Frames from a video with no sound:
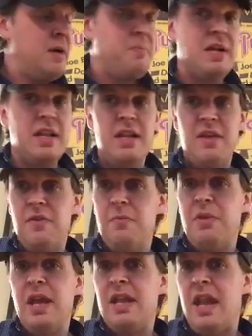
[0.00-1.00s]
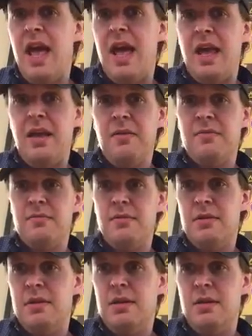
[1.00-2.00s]
But if you're playing an A,
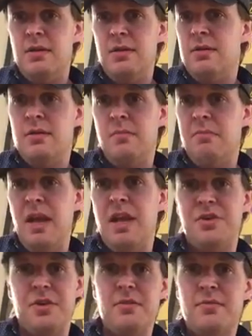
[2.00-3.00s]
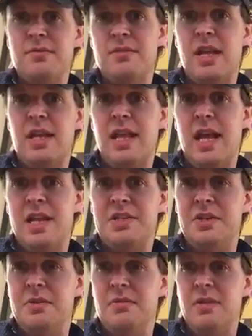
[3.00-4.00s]
major, slightly out of
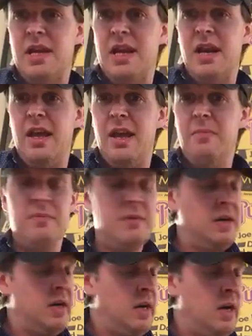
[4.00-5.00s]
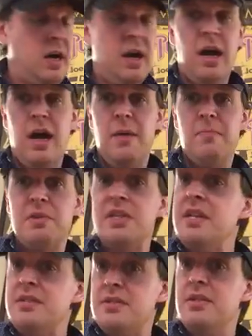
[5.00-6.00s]
tune, like I am, but
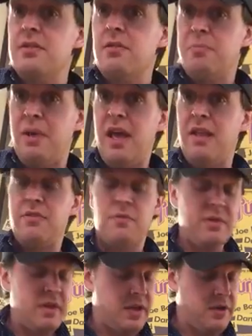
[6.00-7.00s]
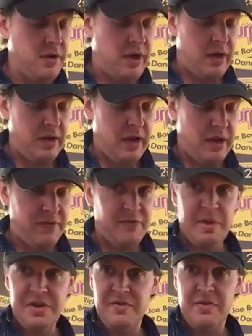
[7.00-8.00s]
these little bends are really good,
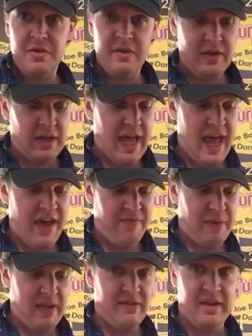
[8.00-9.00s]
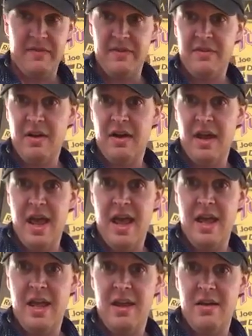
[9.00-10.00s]
especially if you do the little half bends, like we start
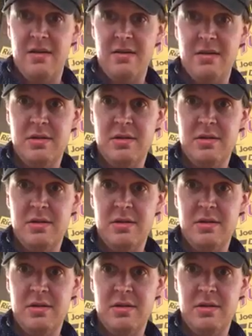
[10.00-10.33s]
A here.